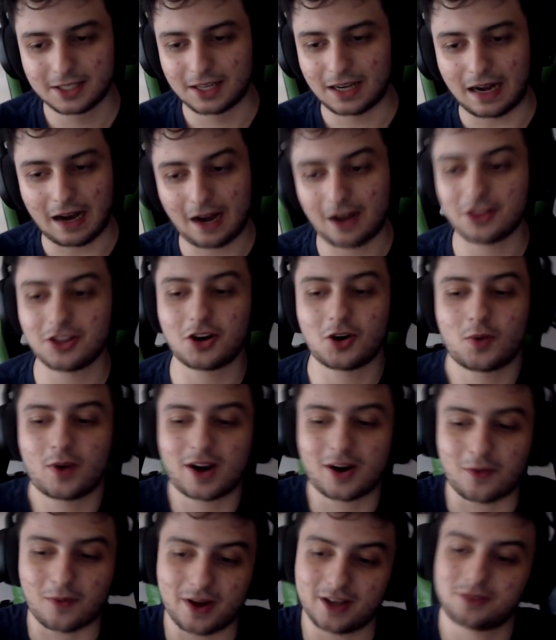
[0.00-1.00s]
I don't know where
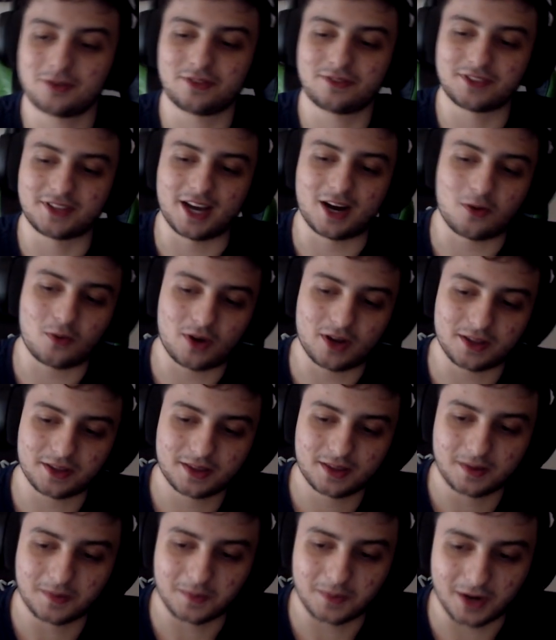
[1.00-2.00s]
I went with that
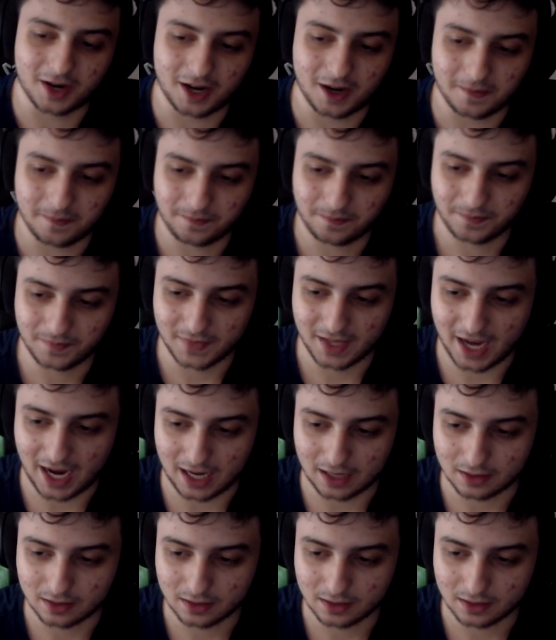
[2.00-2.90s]
one, but yeah.